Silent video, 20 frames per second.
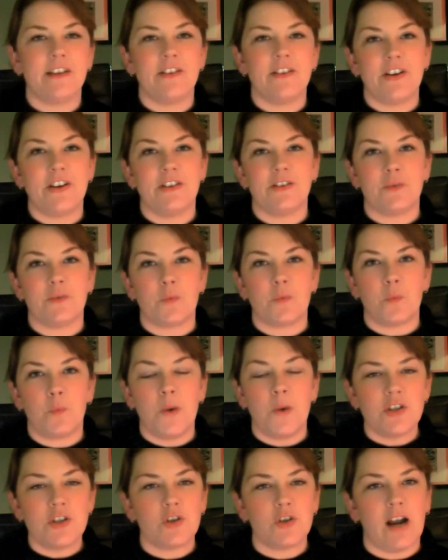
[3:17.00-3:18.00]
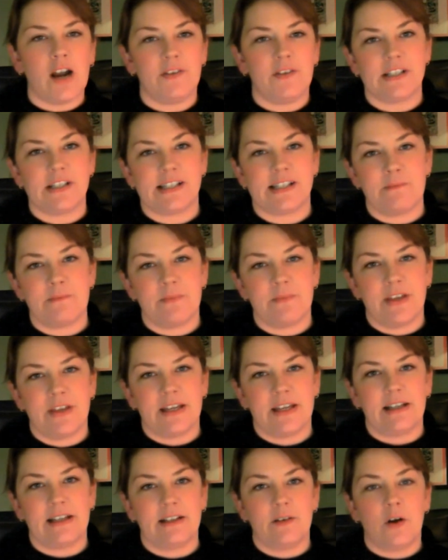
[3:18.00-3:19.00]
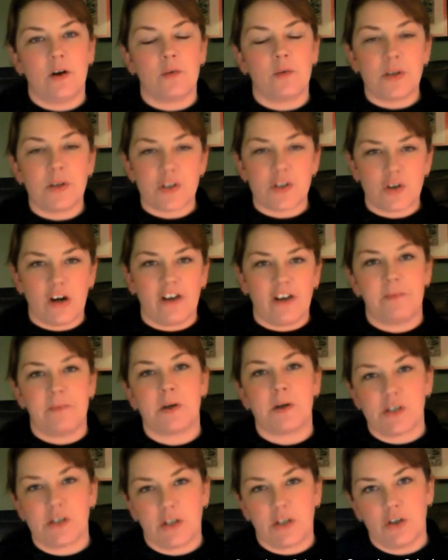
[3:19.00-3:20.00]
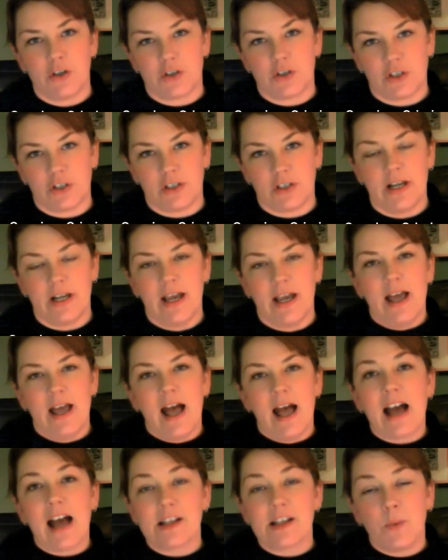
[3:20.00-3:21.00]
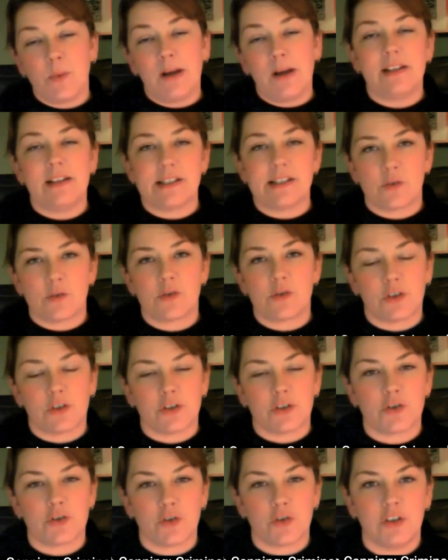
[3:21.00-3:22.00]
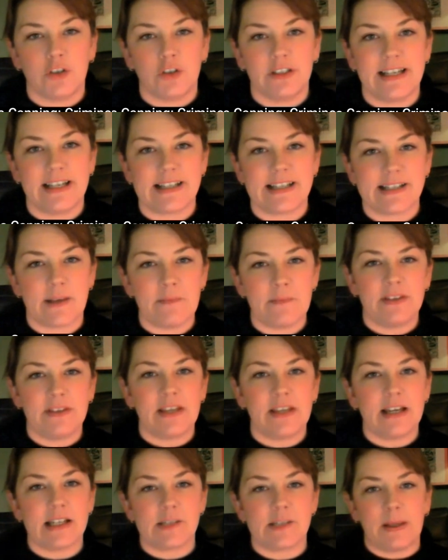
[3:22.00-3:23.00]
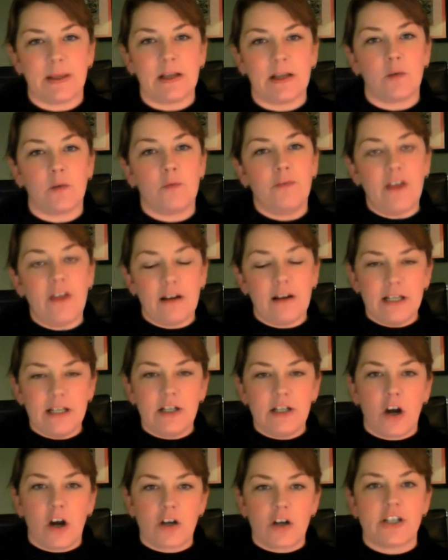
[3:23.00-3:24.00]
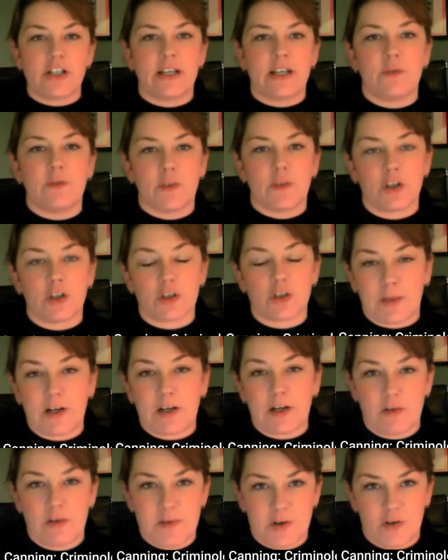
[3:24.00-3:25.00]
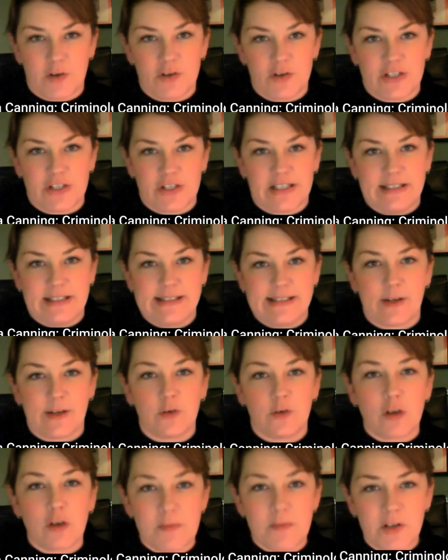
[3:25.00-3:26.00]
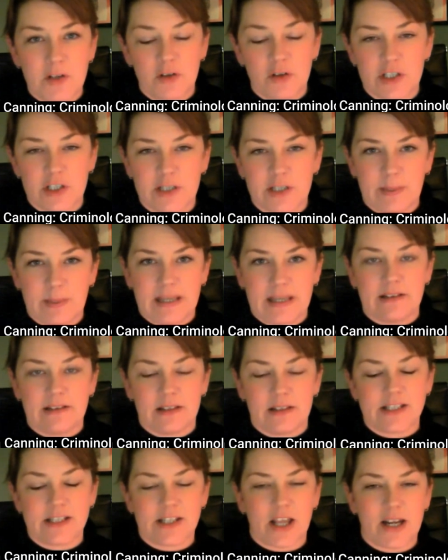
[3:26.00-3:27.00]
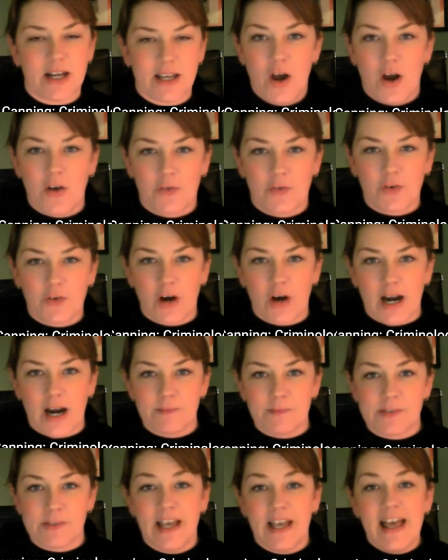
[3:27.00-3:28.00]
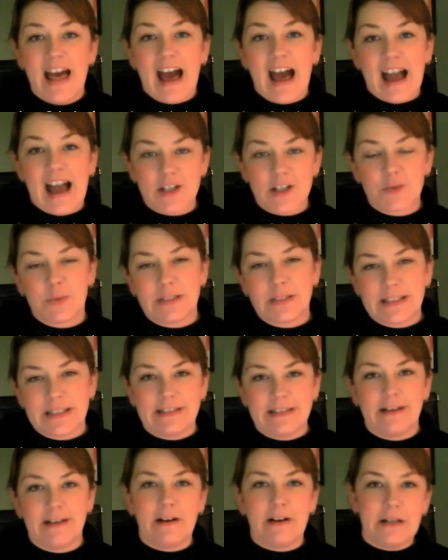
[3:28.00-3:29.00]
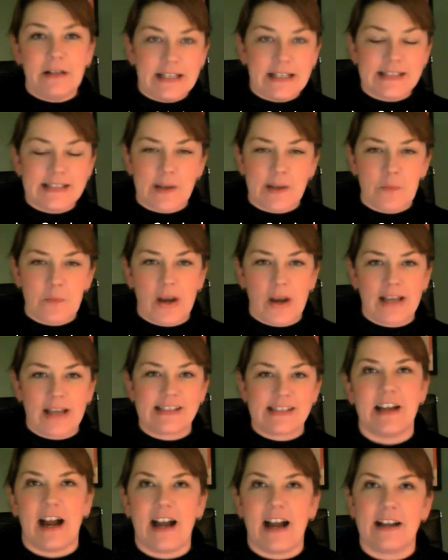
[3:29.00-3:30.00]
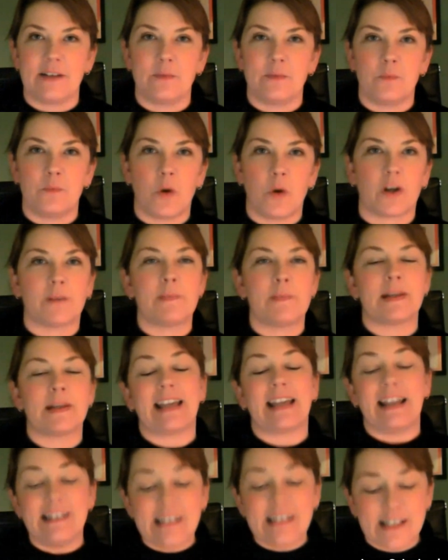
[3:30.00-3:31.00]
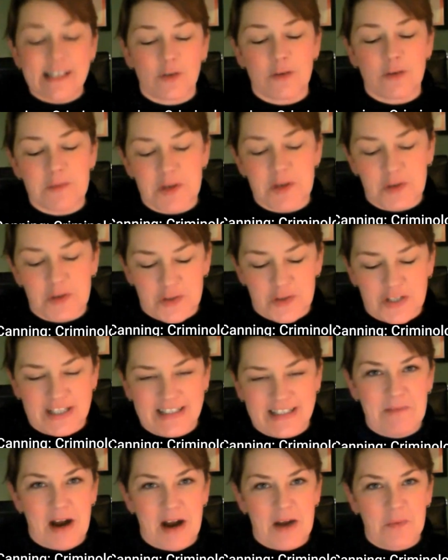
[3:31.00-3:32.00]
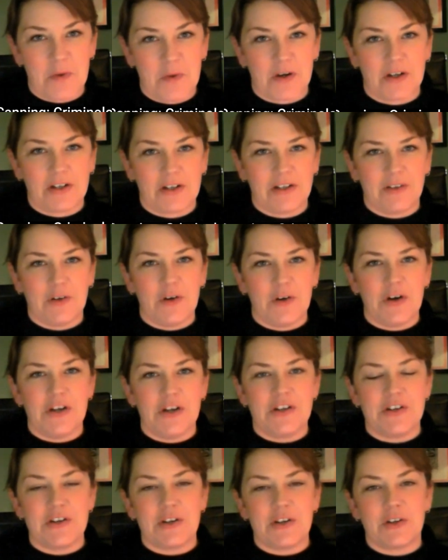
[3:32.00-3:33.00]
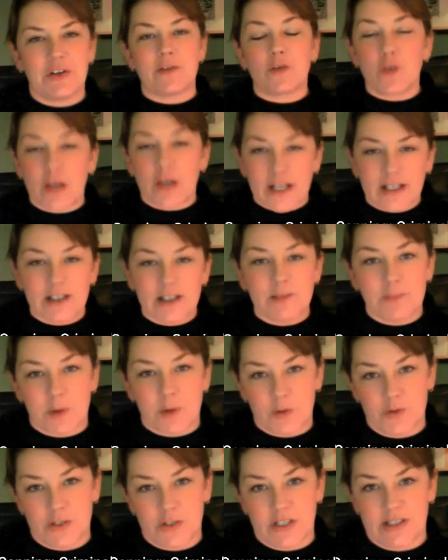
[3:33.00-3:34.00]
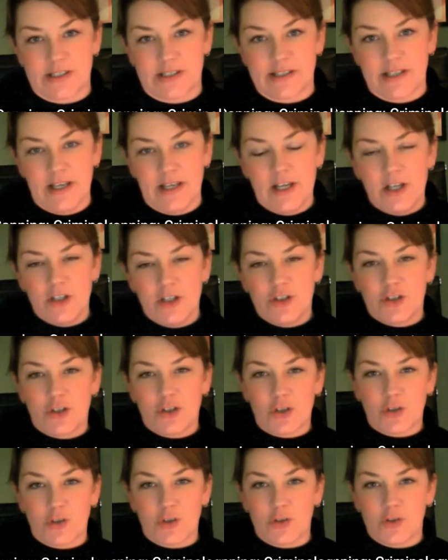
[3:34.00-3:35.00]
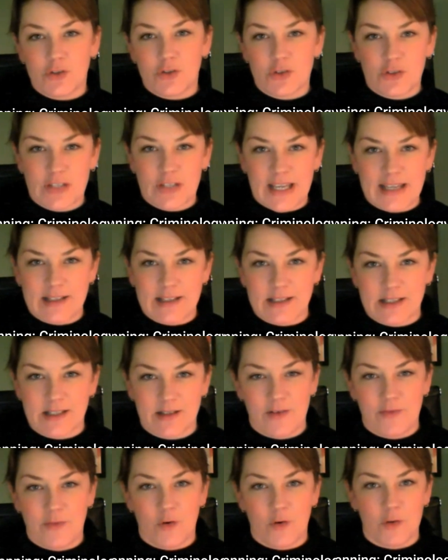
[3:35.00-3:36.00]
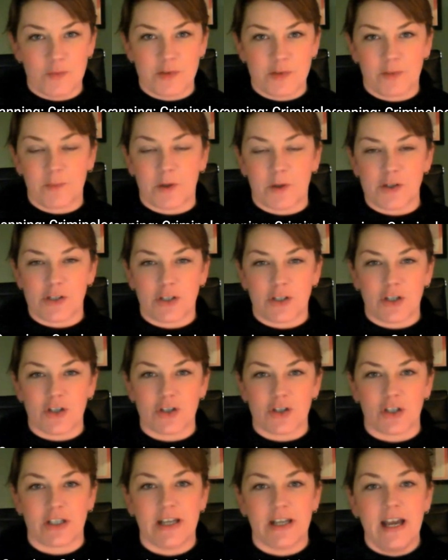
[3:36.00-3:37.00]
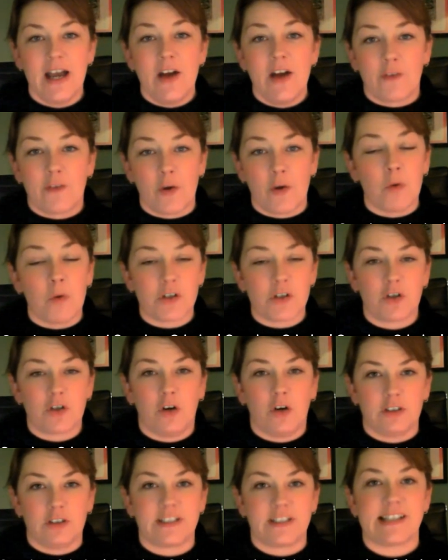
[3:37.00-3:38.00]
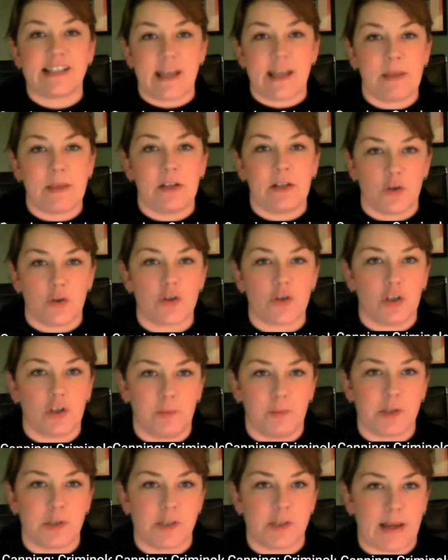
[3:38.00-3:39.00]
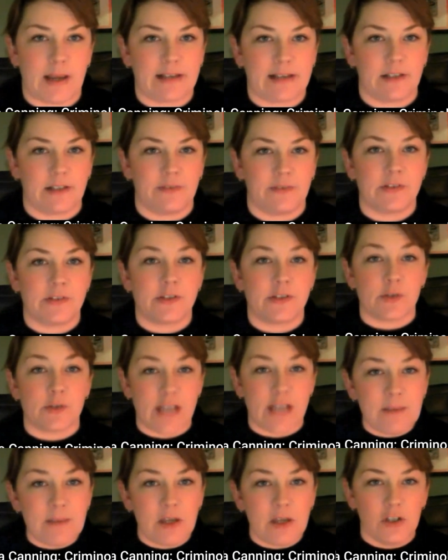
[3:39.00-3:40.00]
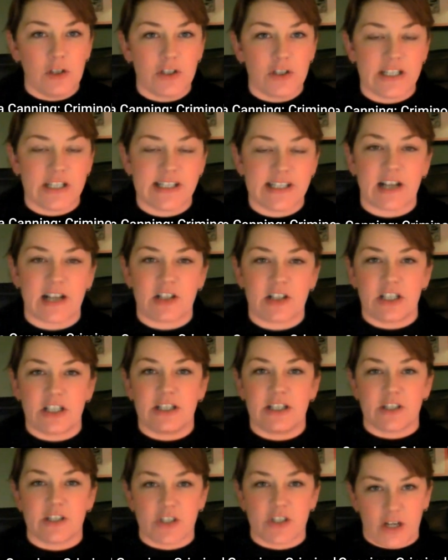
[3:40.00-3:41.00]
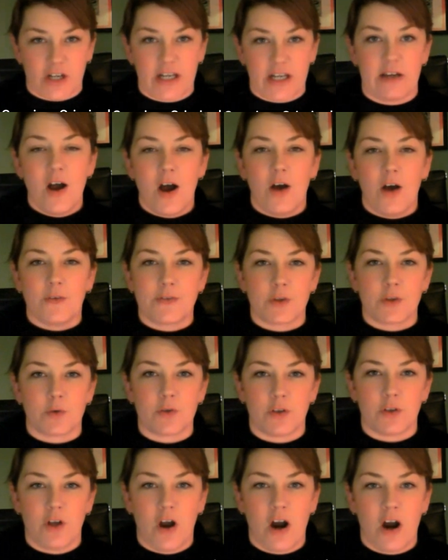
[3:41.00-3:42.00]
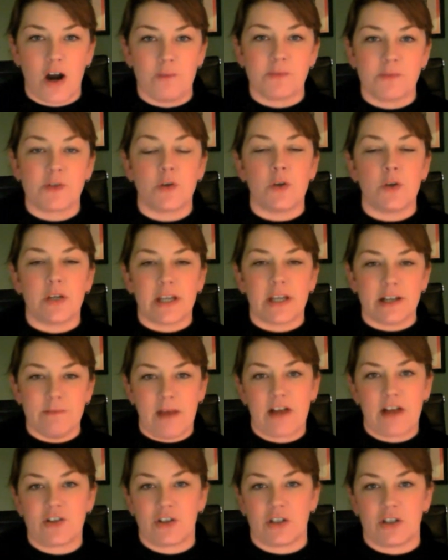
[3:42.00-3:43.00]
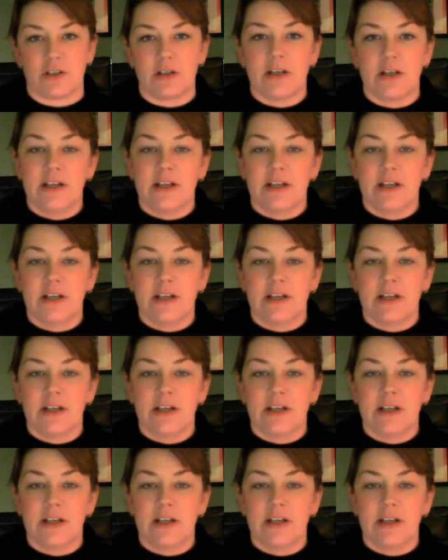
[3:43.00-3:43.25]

that witchcraft is something, or witchcraft persecution, as well as social control, is something that has been very largely overlooked by criminology. So criminology being the study of crimes, actually, in some ways, I work a bit against criminology. I work on critical approaches to state forms of persecution from what's called a zemiological perspective. So zemiology is actually the study of social harm. So you can imagine